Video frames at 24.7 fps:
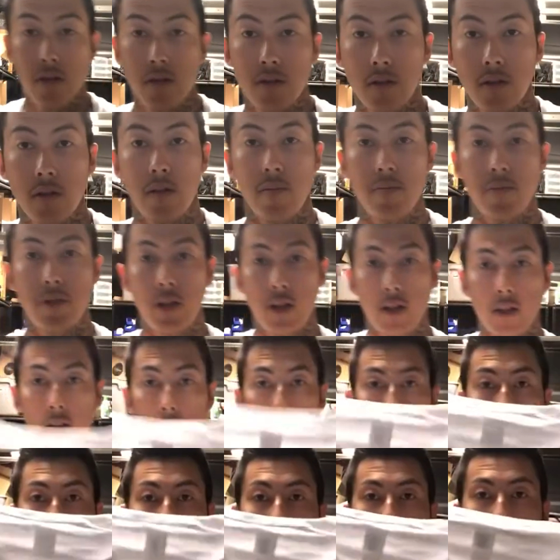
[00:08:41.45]
So I'm
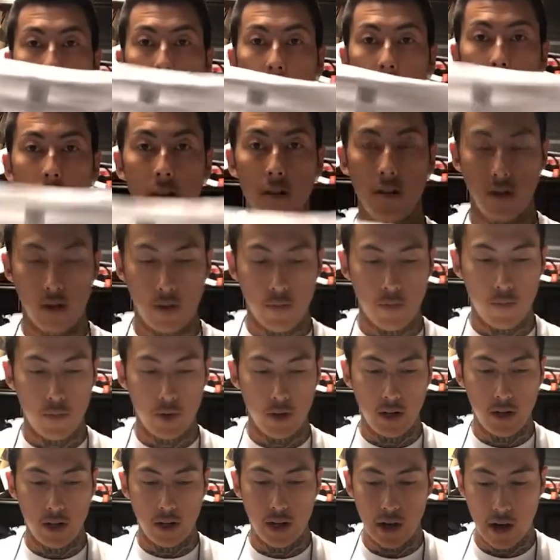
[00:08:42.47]
taking the t-shirt, I'm
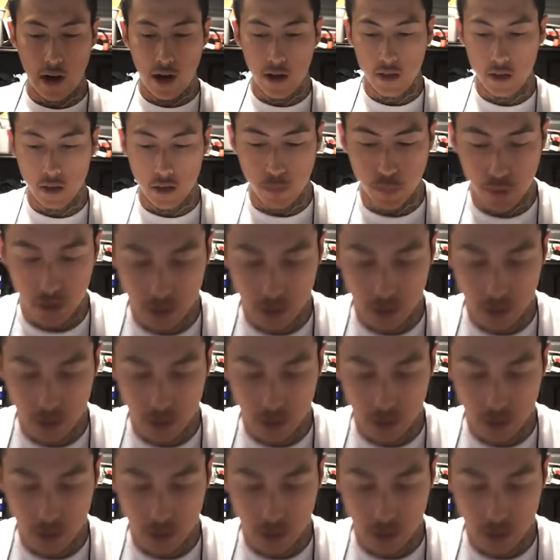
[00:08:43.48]
putting it on the